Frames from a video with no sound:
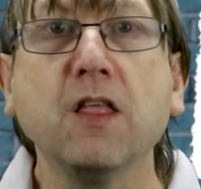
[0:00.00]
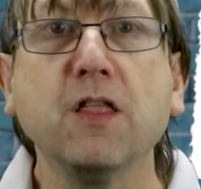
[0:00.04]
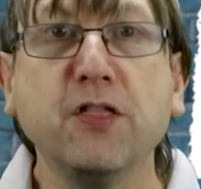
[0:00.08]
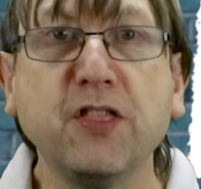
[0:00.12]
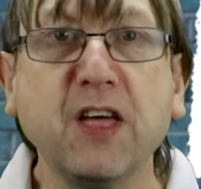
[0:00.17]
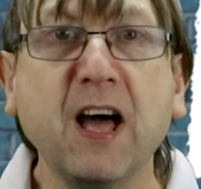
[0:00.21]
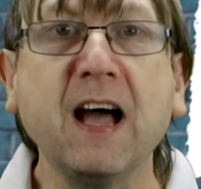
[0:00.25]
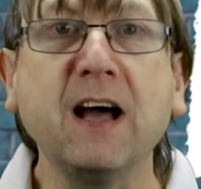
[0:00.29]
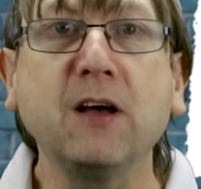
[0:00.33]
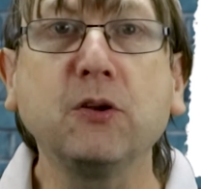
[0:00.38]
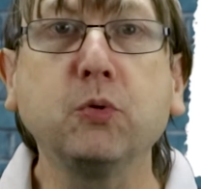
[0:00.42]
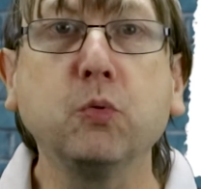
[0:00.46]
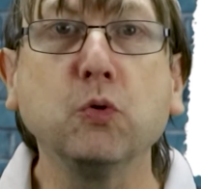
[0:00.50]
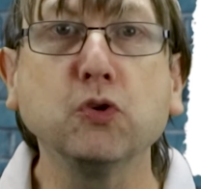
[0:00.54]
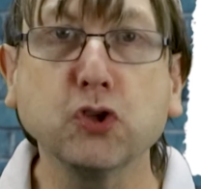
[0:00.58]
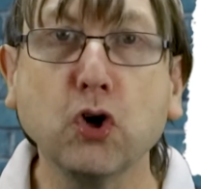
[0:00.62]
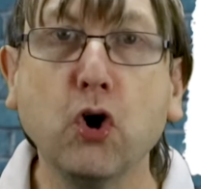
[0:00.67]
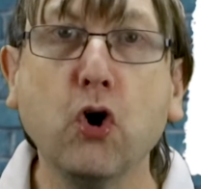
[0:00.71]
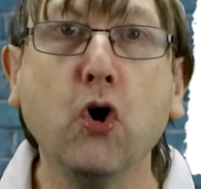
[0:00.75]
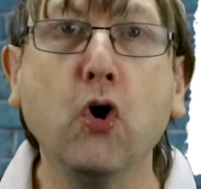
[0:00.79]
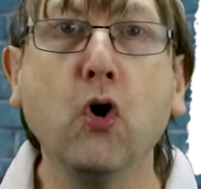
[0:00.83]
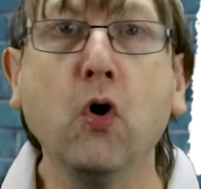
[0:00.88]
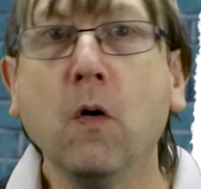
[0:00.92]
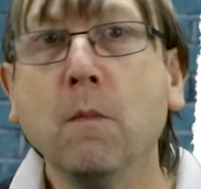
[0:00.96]
That was
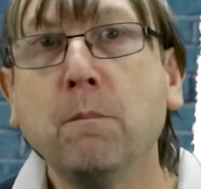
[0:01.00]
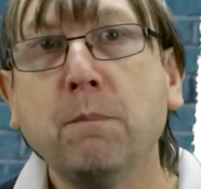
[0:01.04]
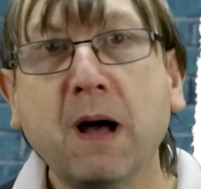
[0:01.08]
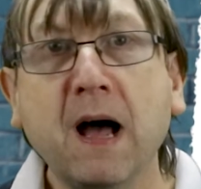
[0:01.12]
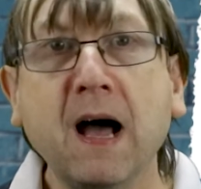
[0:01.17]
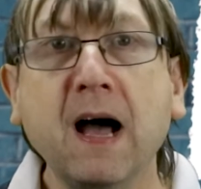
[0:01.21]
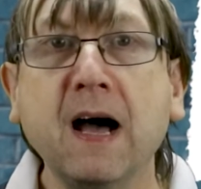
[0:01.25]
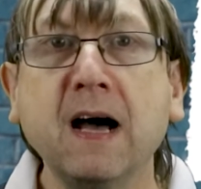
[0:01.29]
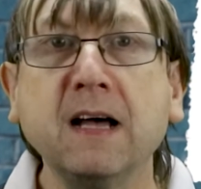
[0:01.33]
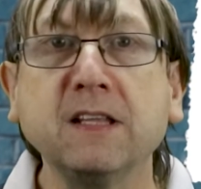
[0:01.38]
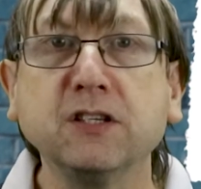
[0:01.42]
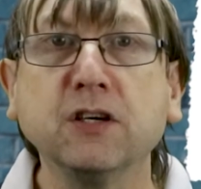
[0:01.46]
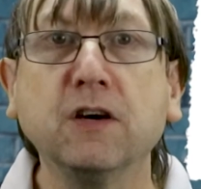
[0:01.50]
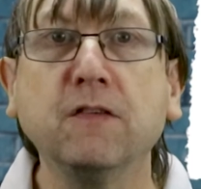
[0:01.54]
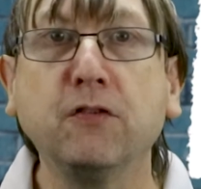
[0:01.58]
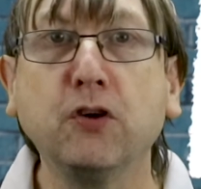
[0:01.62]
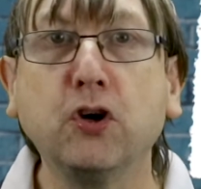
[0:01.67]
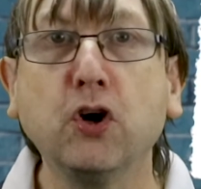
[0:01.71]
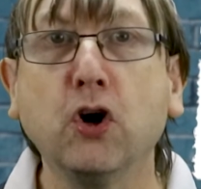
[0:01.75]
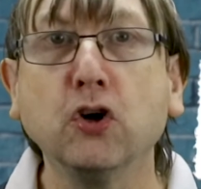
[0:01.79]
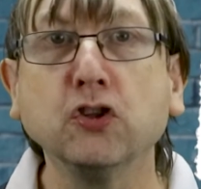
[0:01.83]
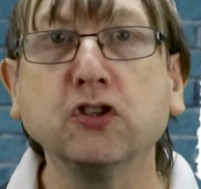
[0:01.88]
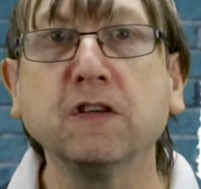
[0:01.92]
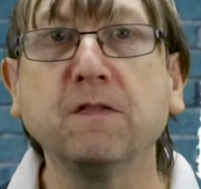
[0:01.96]
all part of
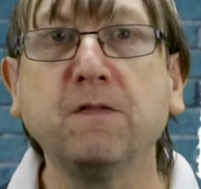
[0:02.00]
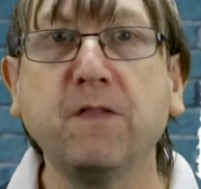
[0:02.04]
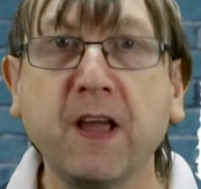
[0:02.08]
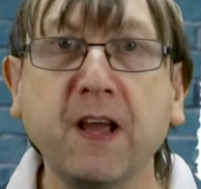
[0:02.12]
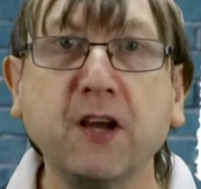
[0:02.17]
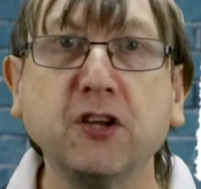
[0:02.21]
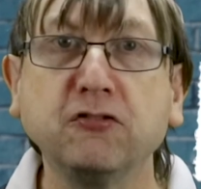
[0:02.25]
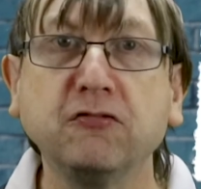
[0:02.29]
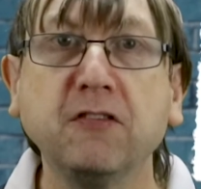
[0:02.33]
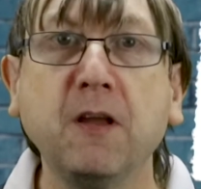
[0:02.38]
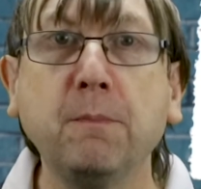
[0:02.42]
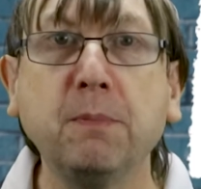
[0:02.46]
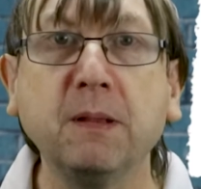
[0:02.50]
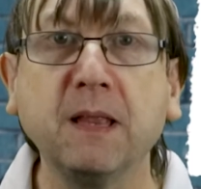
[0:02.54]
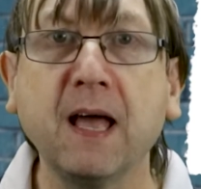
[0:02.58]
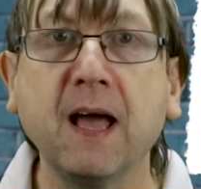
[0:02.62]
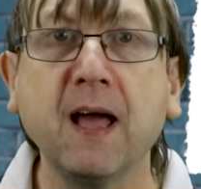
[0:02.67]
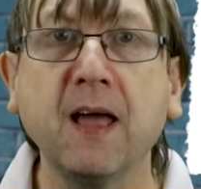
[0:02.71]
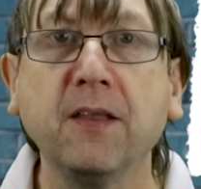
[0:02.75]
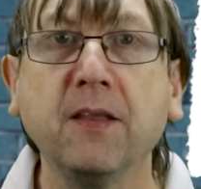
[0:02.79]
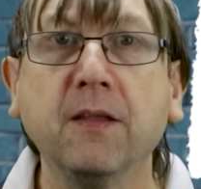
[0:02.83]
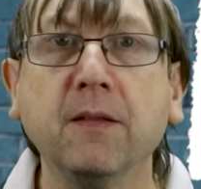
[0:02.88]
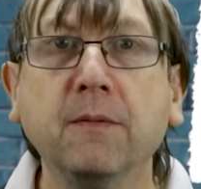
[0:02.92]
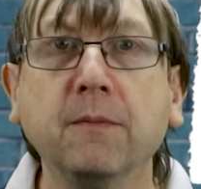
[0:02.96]
God's victory
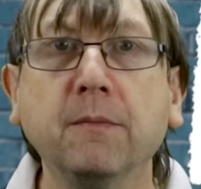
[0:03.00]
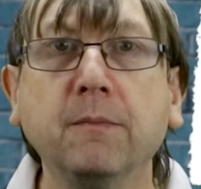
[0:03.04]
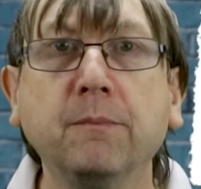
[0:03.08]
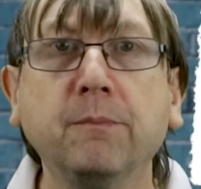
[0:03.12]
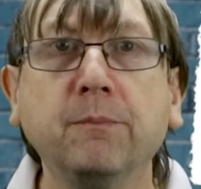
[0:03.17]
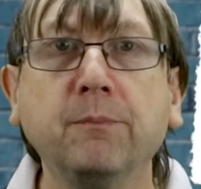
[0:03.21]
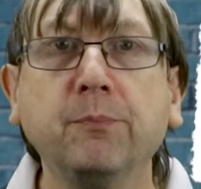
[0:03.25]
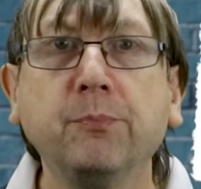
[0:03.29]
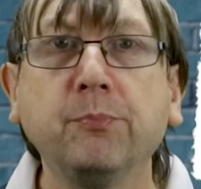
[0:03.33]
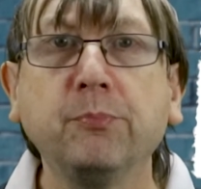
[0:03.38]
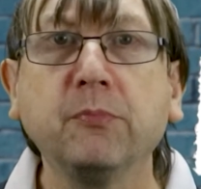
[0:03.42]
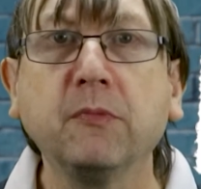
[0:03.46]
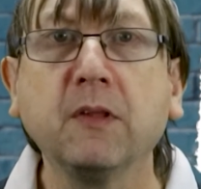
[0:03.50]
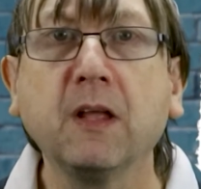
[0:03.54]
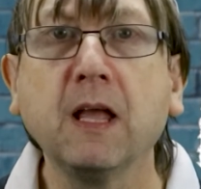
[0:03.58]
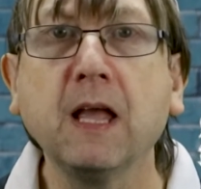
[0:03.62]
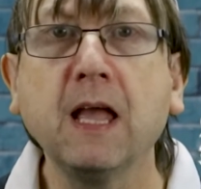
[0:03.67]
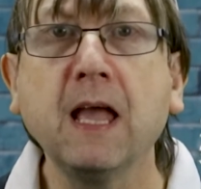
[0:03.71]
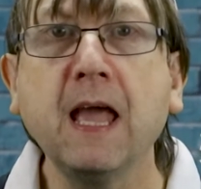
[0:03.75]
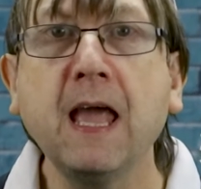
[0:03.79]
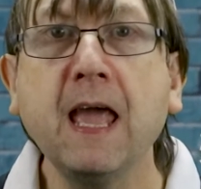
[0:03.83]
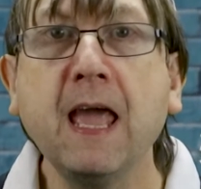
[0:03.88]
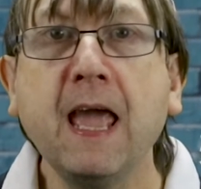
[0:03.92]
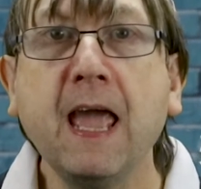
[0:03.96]
plan.
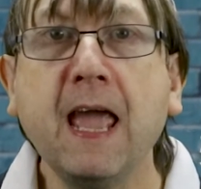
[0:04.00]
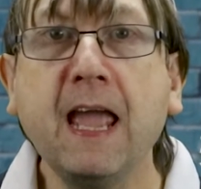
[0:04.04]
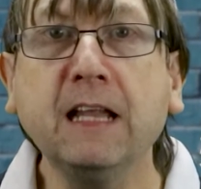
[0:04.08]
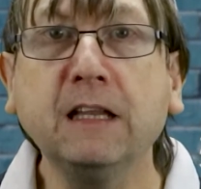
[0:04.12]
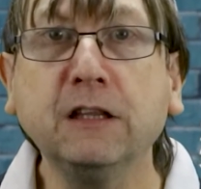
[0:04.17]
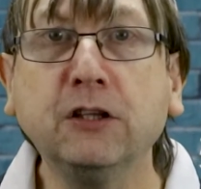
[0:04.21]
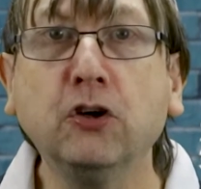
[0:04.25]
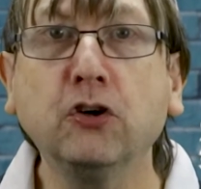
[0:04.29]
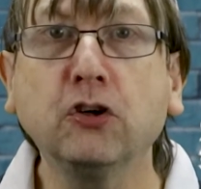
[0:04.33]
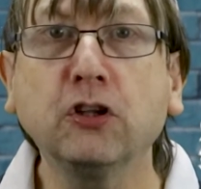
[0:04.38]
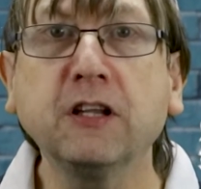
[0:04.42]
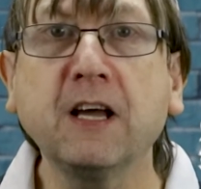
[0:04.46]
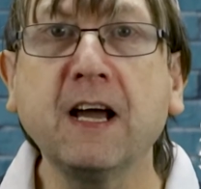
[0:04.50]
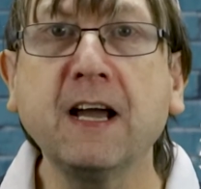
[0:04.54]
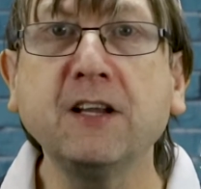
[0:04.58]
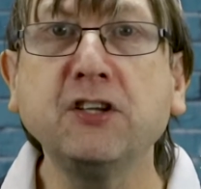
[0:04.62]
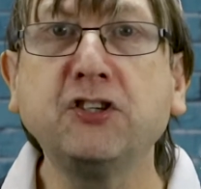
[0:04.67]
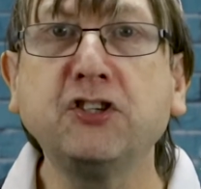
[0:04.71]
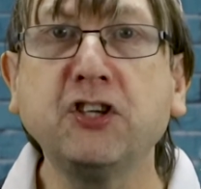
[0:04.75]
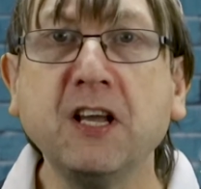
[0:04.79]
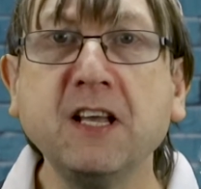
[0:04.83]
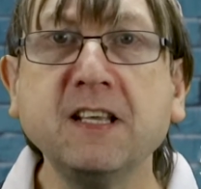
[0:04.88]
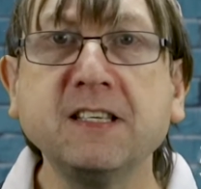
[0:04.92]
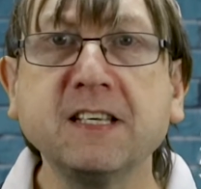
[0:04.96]
It looked like
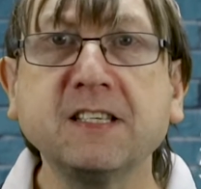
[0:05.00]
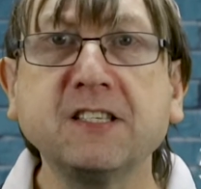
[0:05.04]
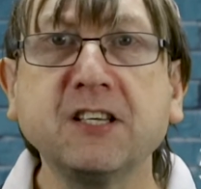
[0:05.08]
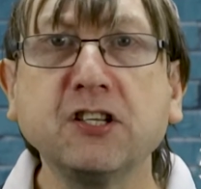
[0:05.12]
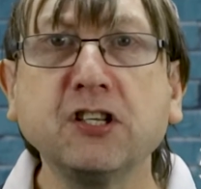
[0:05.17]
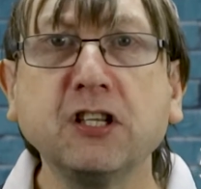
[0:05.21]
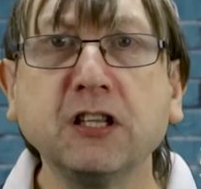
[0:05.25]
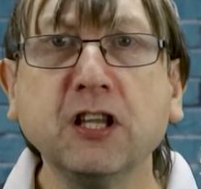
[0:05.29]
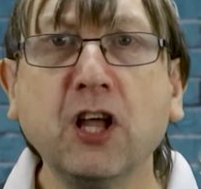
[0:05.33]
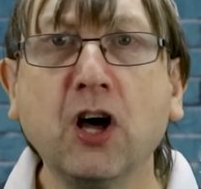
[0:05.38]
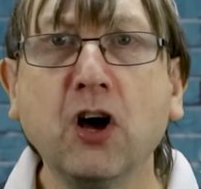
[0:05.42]
Jesus had